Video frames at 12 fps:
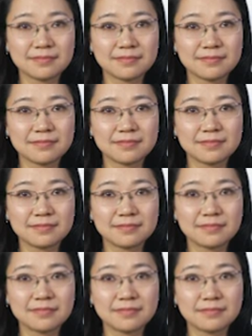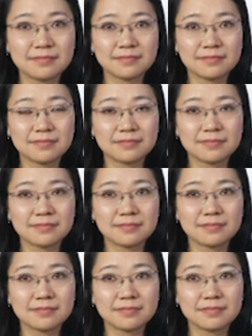
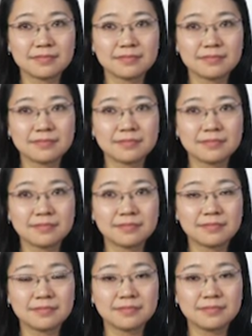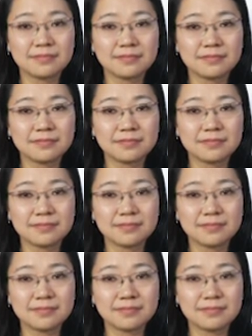
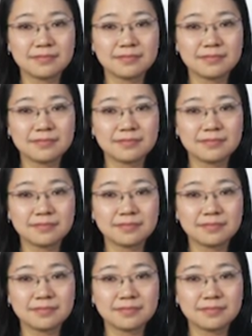(not speaking)